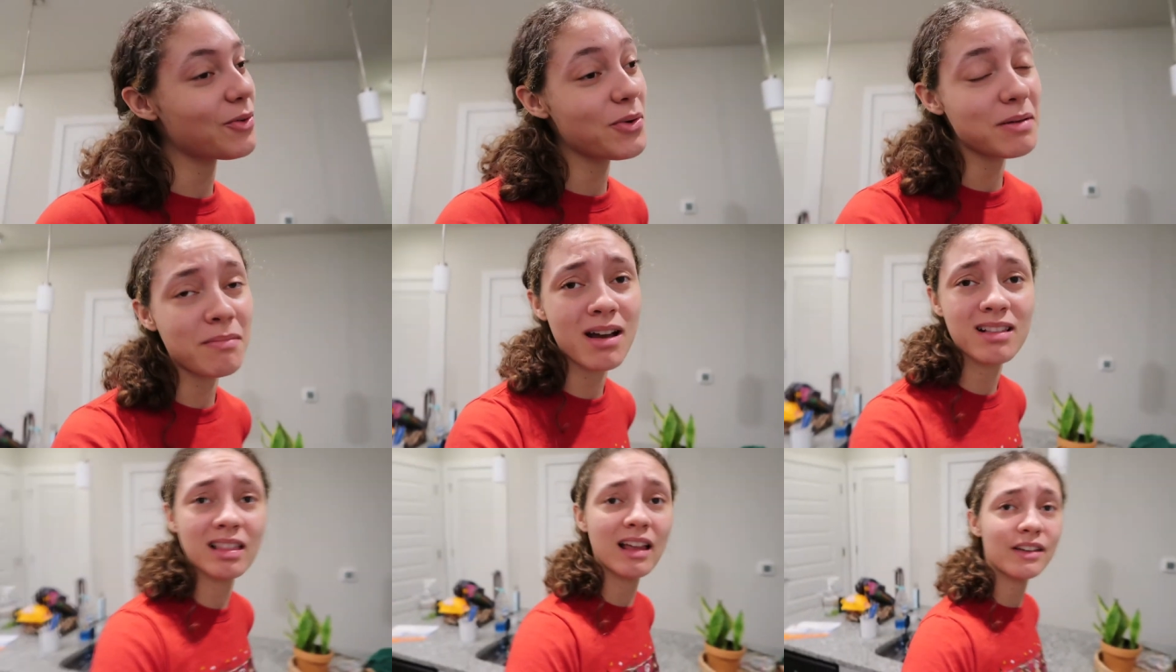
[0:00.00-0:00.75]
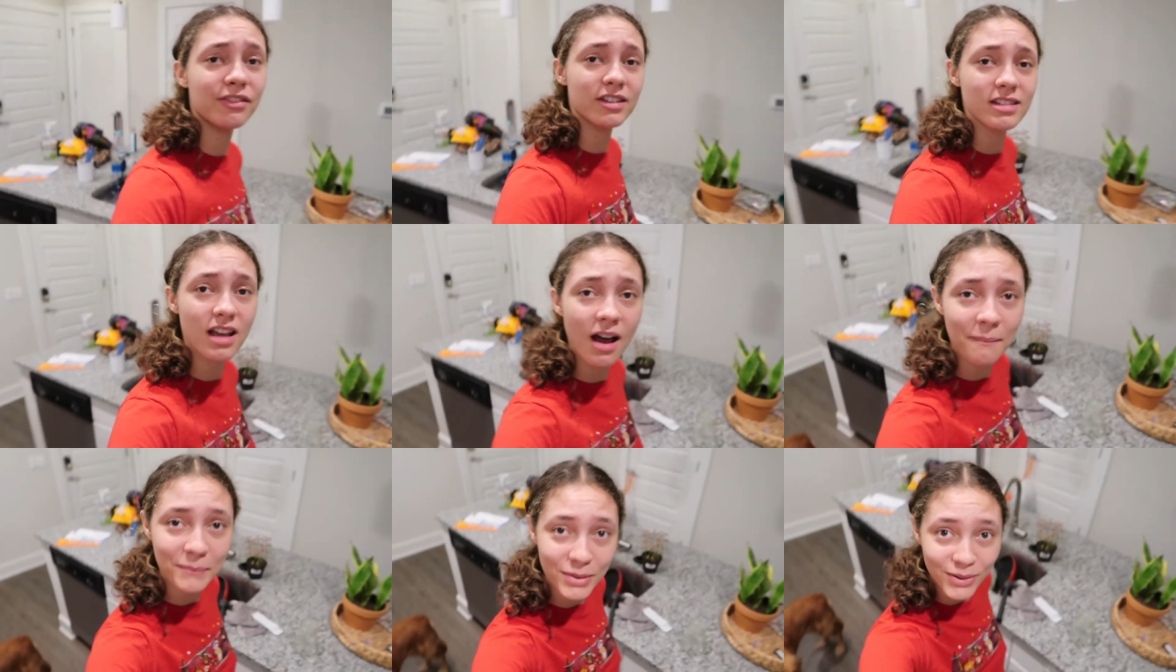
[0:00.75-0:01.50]
what my life has
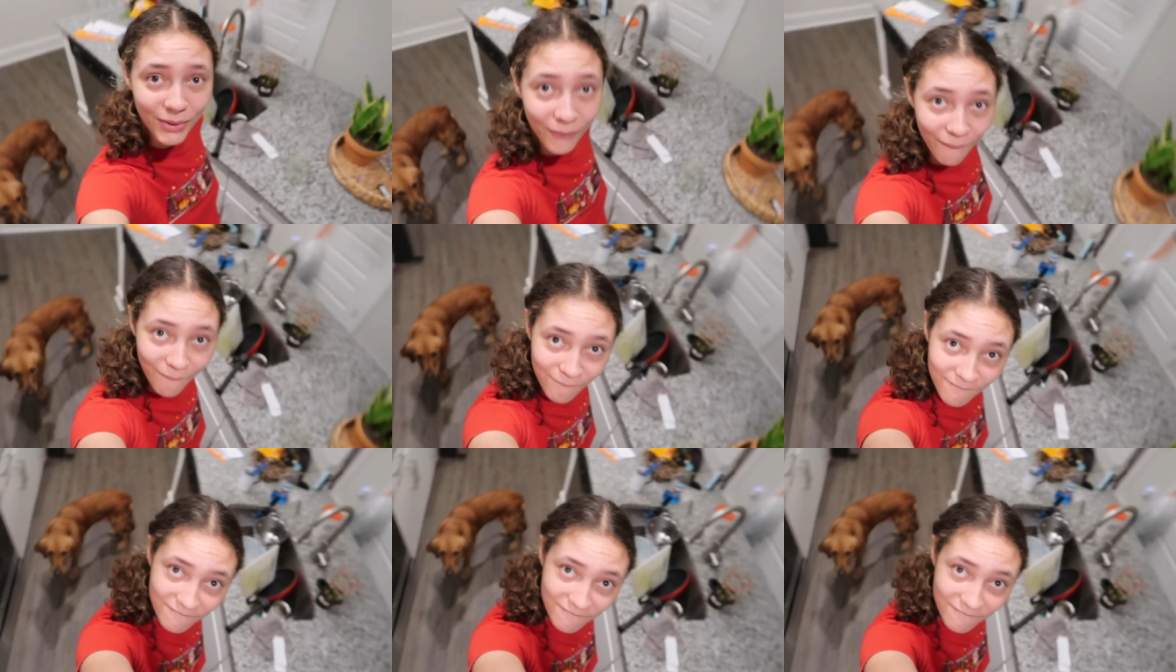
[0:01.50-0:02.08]
come to.